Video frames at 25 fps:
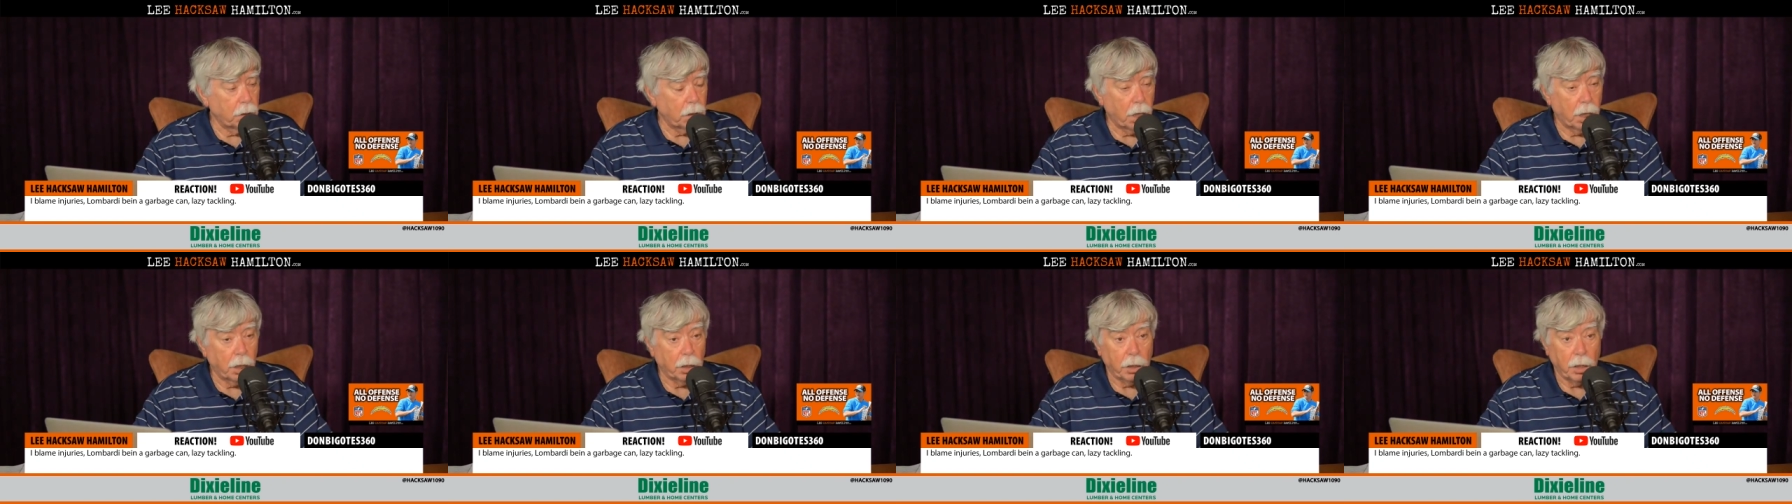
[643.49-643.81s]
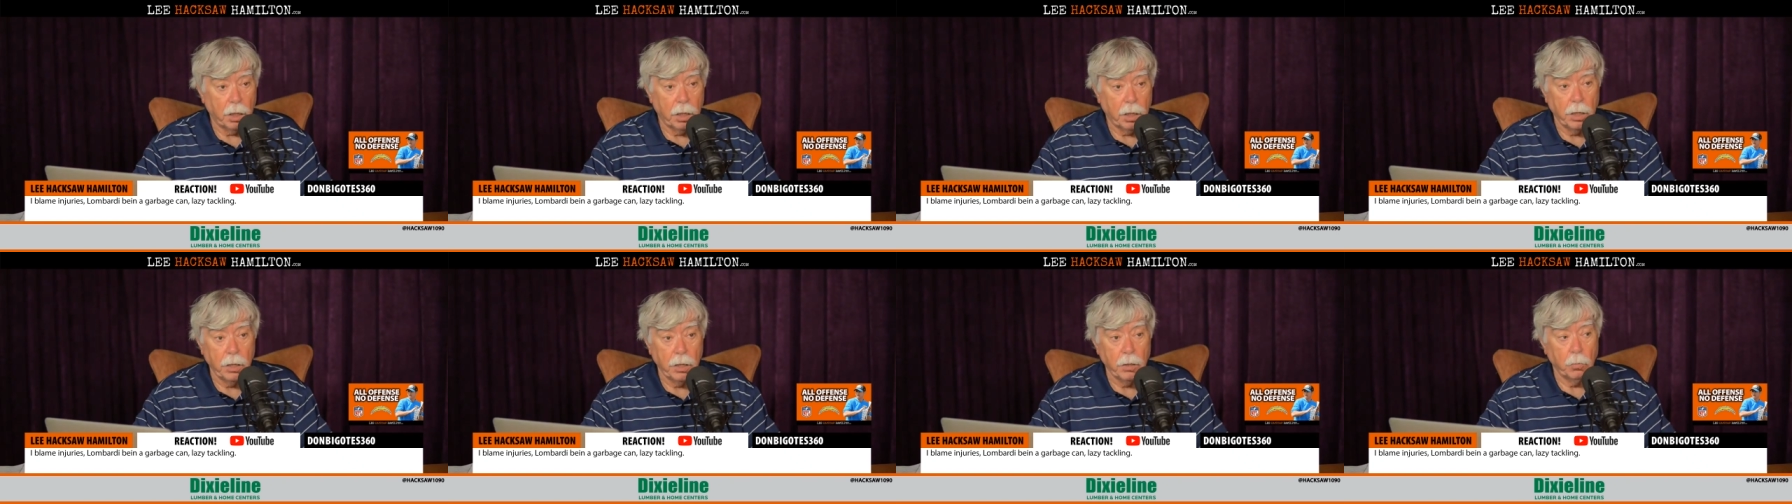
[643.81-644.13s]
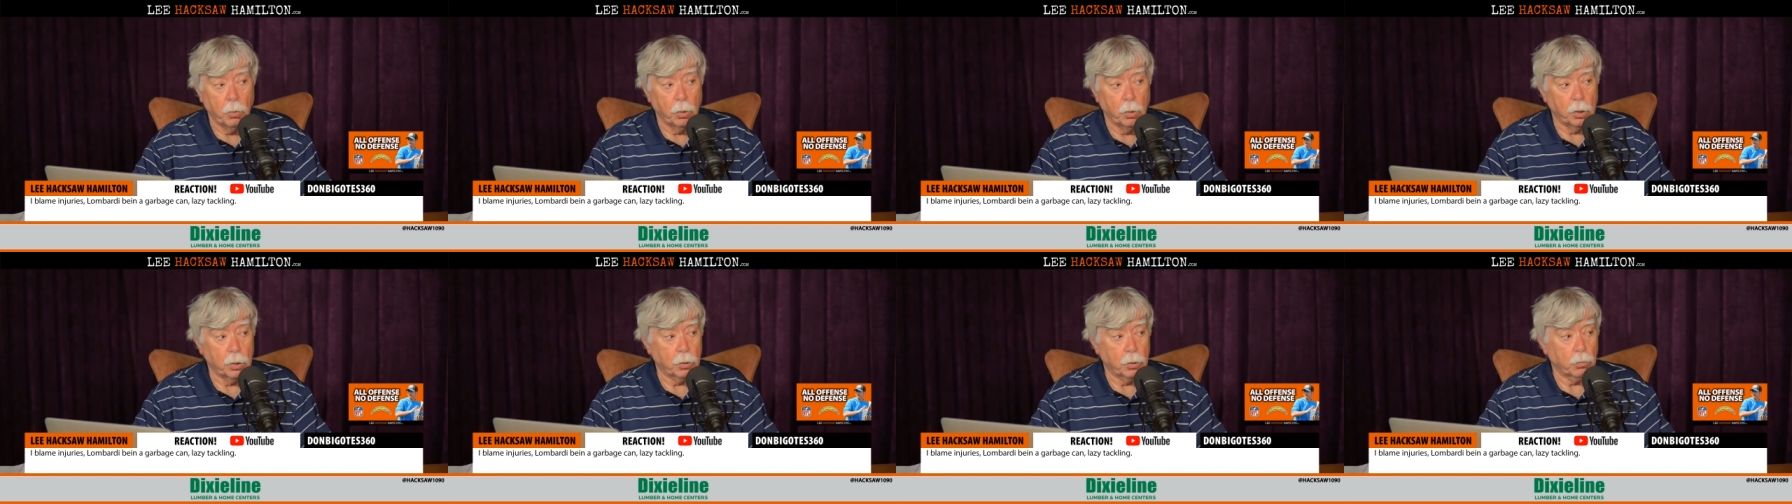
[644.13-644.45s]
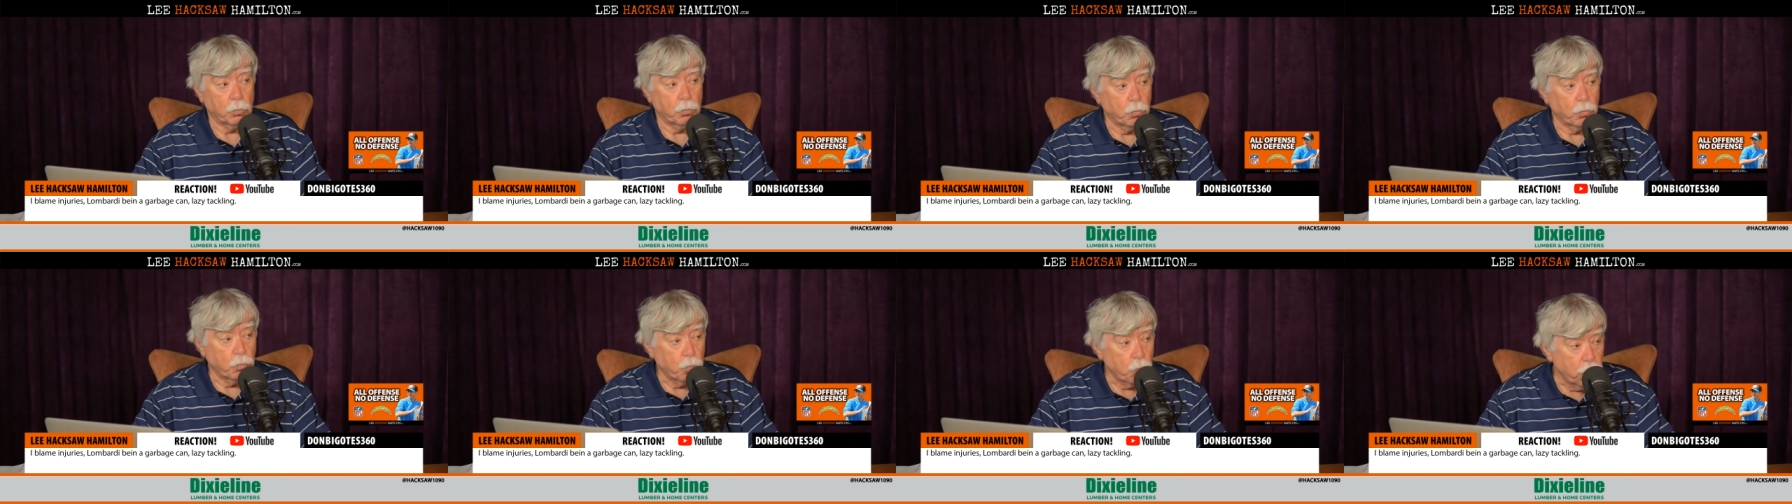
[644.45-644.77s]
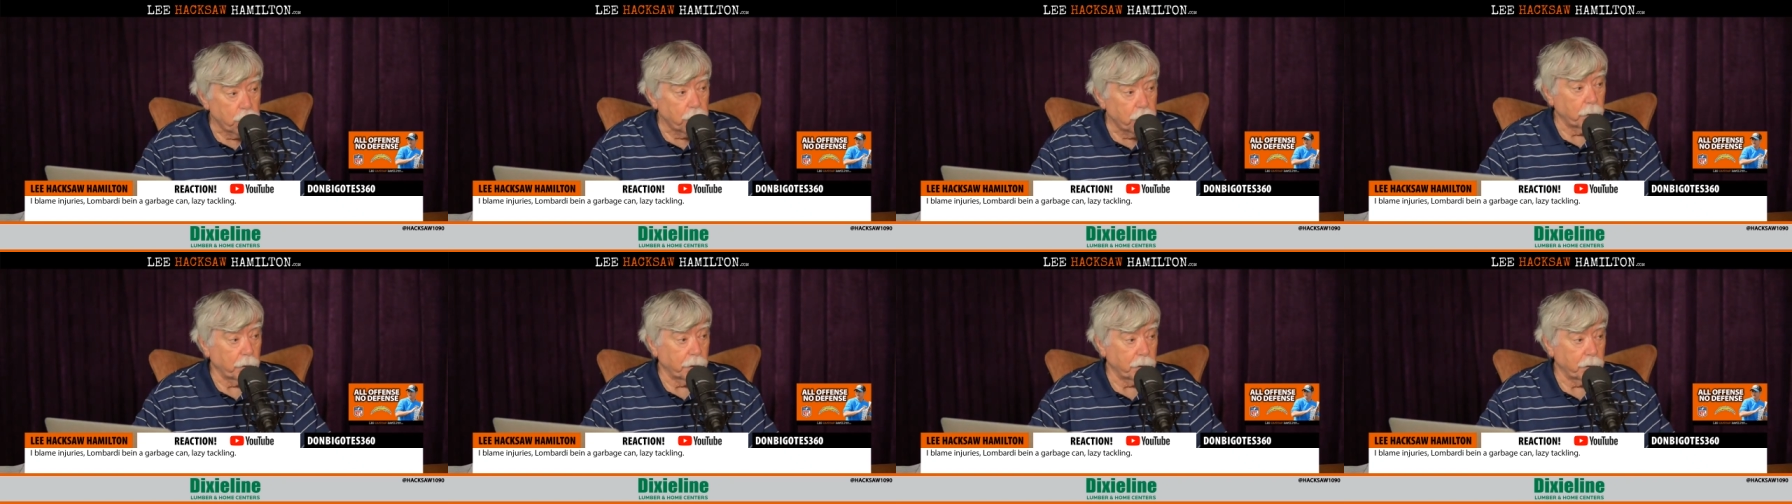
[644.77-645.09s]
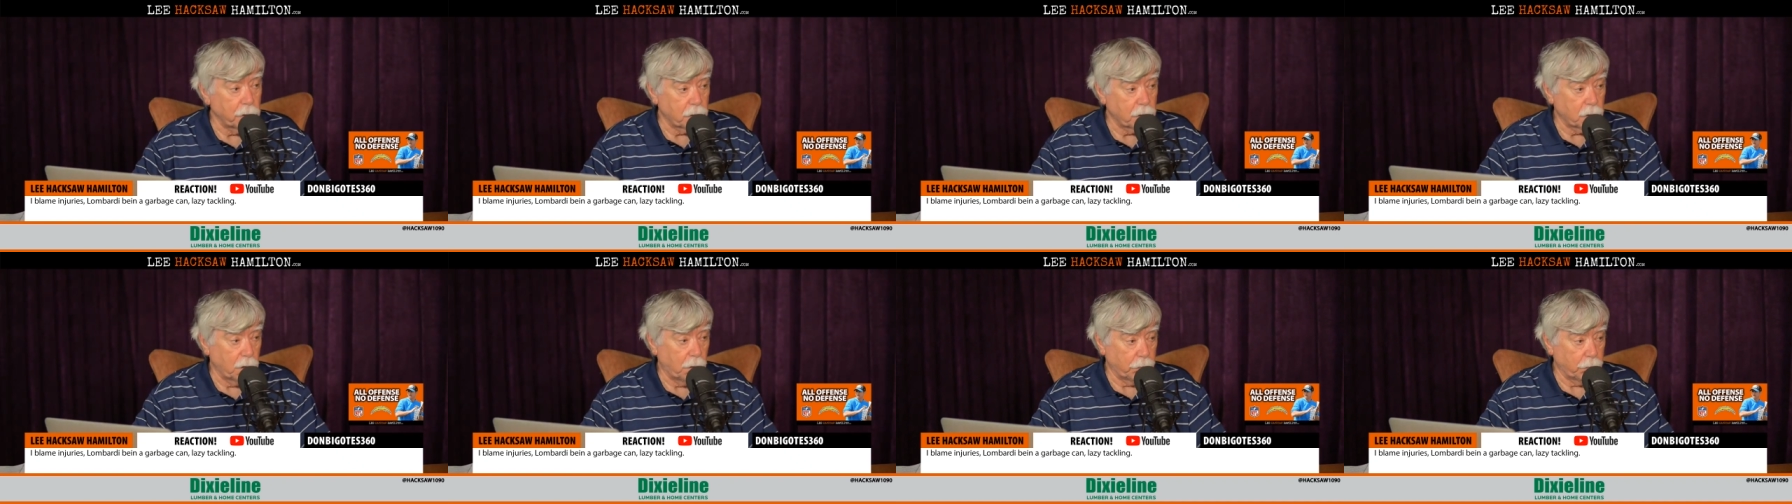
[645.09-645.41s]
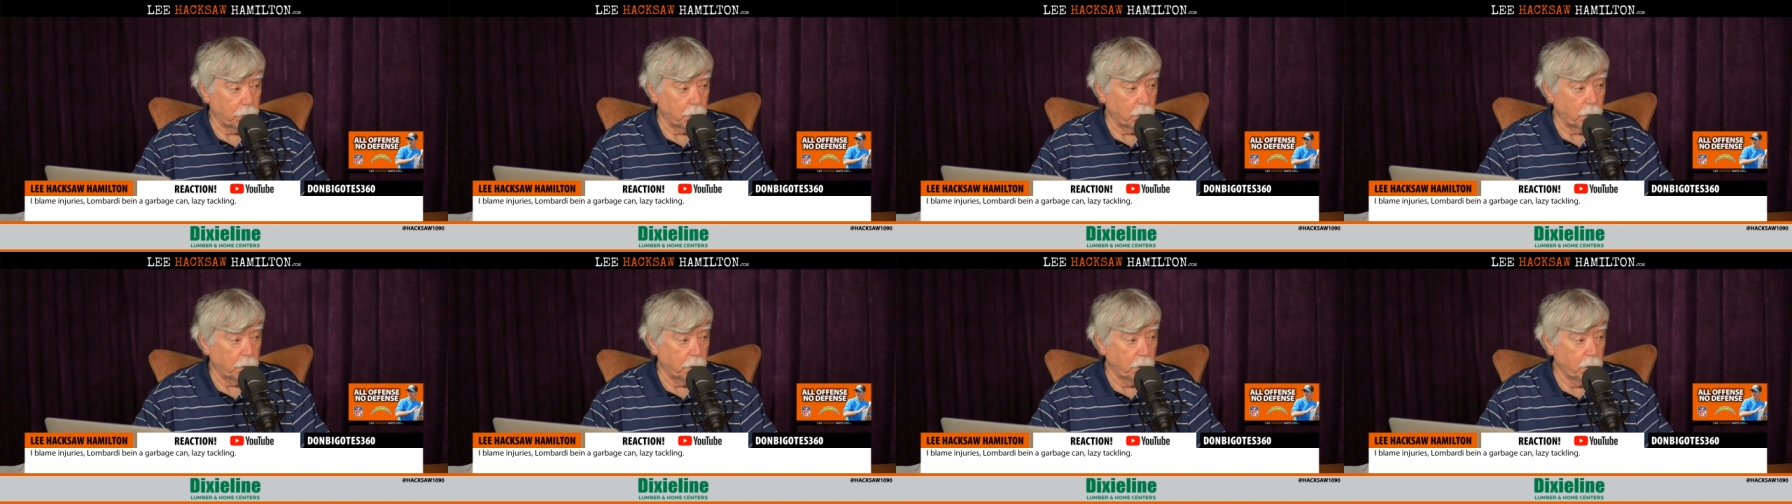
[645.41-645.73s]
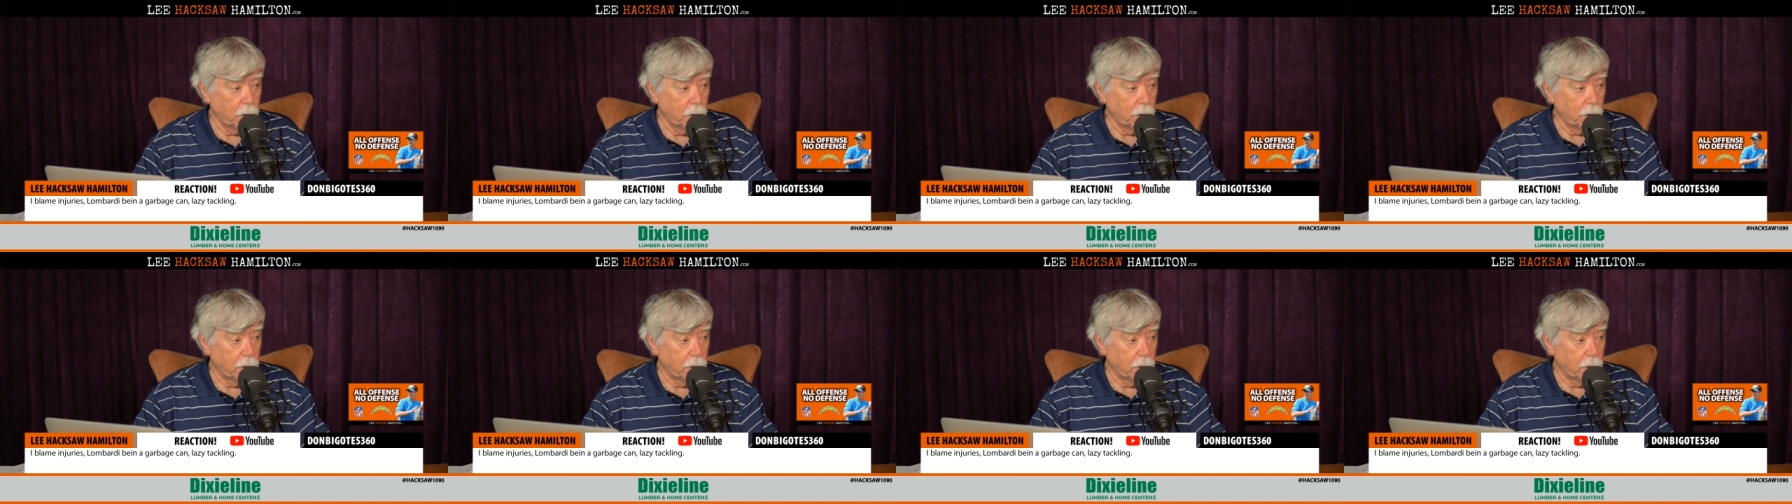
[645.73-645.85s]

and he was really something.